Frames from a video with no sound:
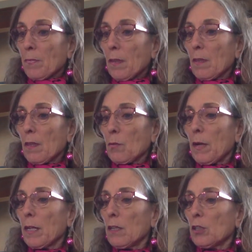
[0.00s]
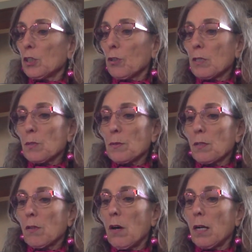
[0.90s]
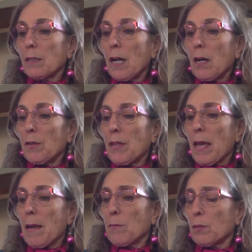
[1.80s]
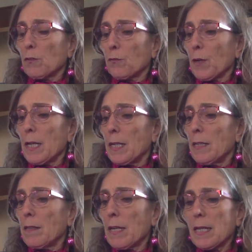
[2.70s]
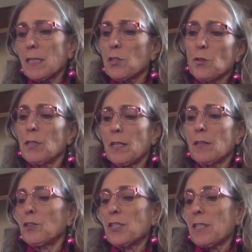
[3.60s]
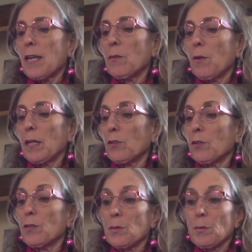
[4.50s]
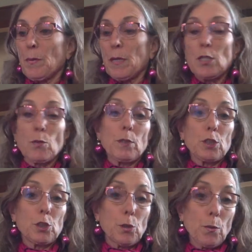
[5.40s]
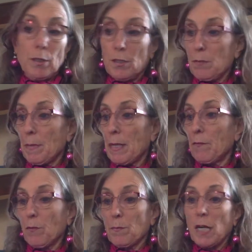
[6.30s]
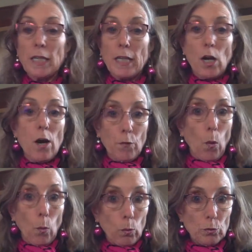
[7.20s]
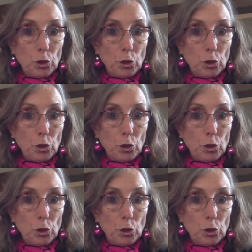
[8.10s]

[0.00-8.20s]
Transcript: The thread on her shorts was long now, and the hem was frayed. The aunts couldn't understand why girls would want to wear shorts made from cutting off old